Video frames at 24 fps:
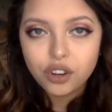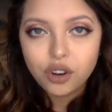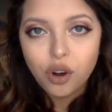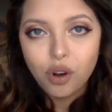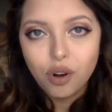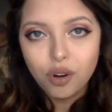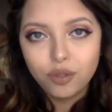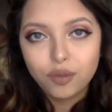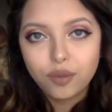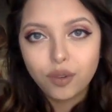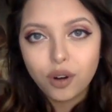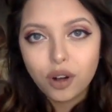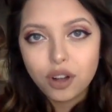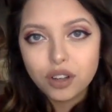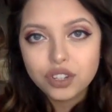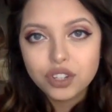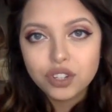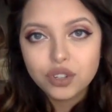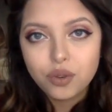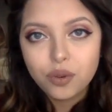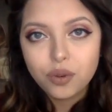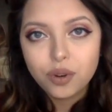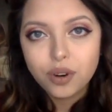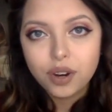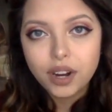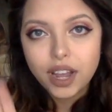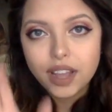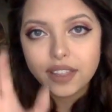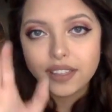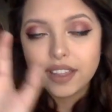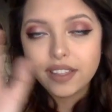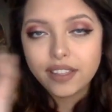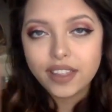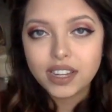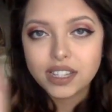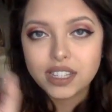your overall score
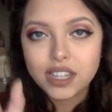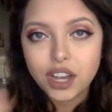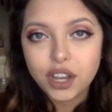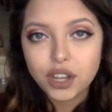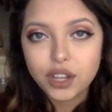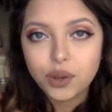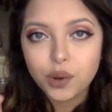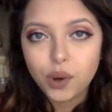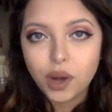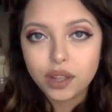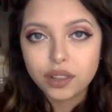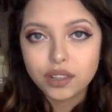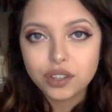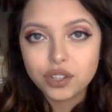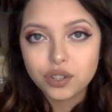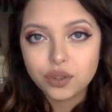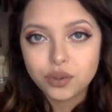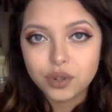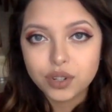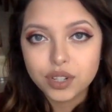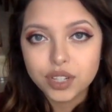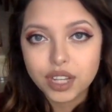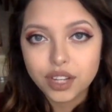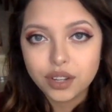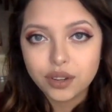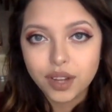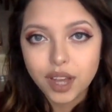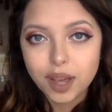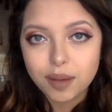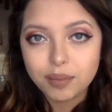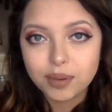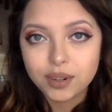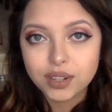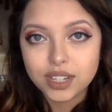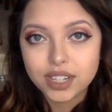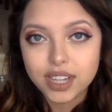and then they tell you all the scores that you
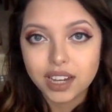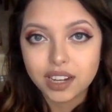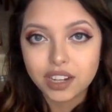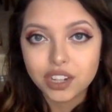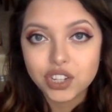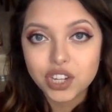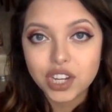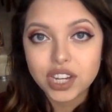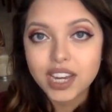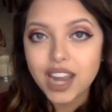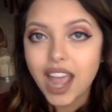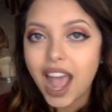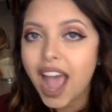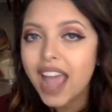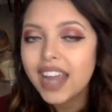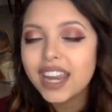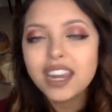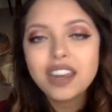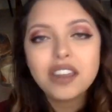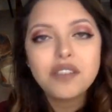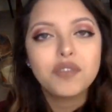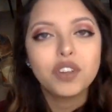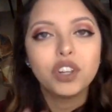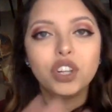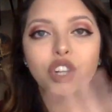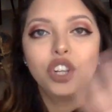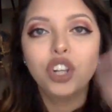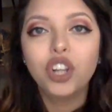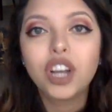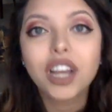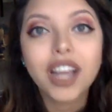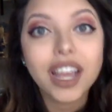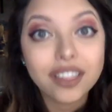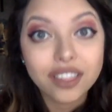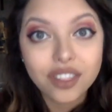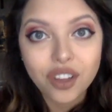get per section. I didn't even
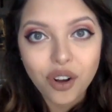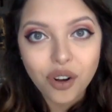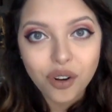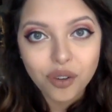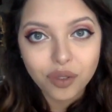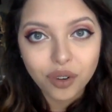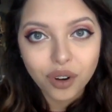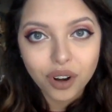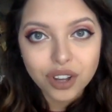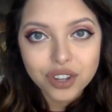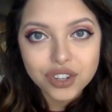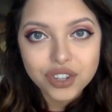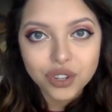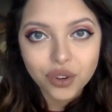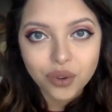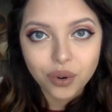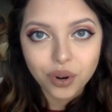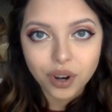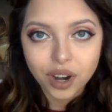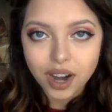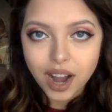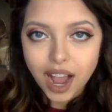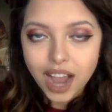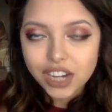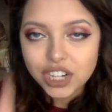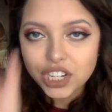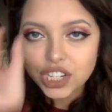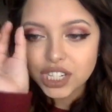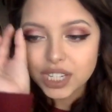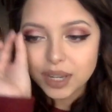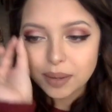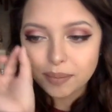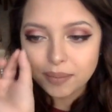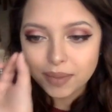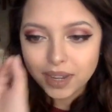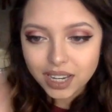look at the overall score. I
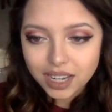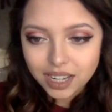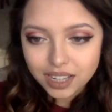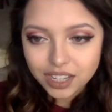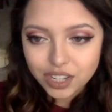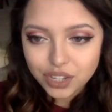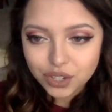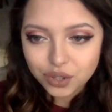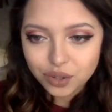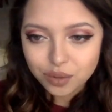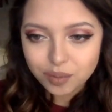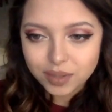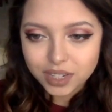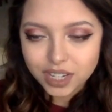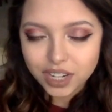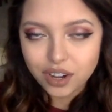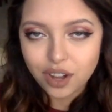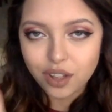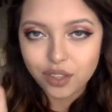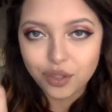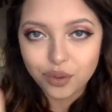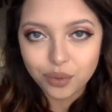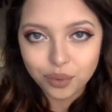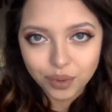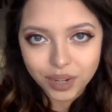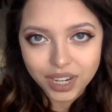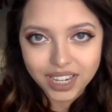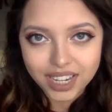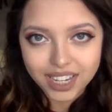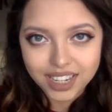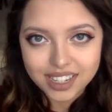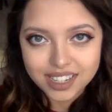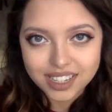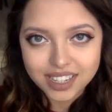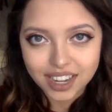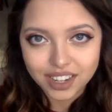just immediately zoomed in on the
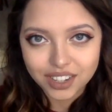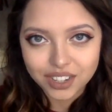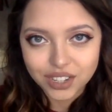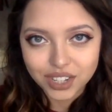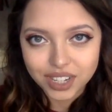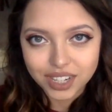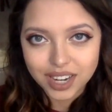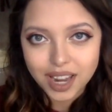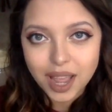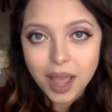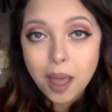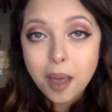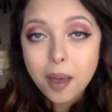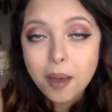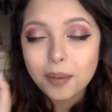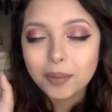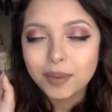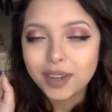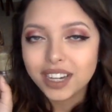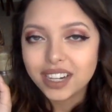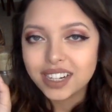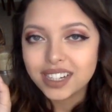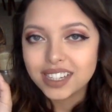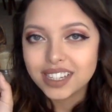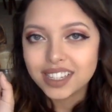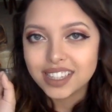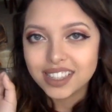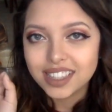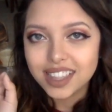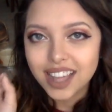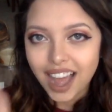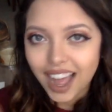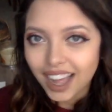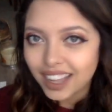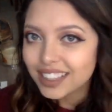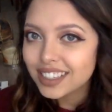reading section because
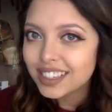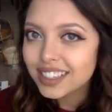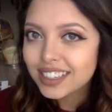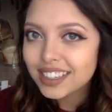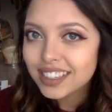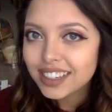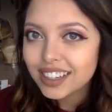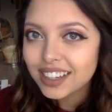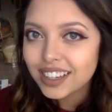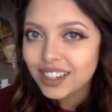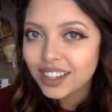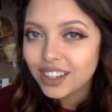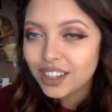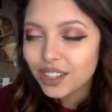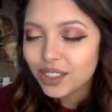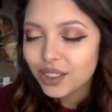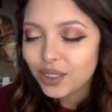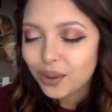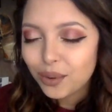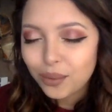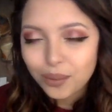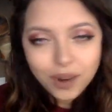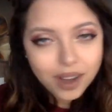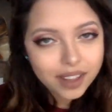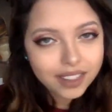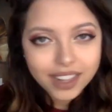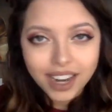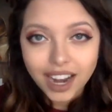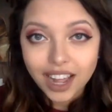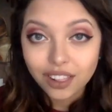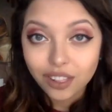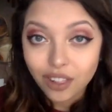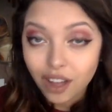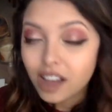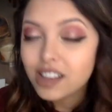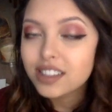that's the one that
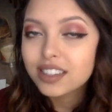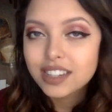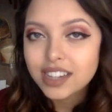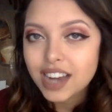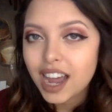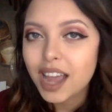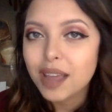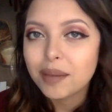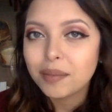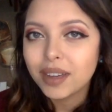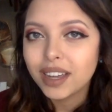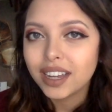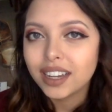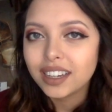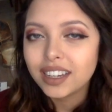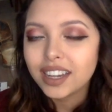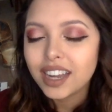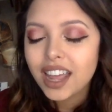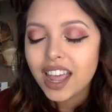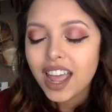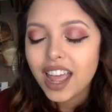I lost time in.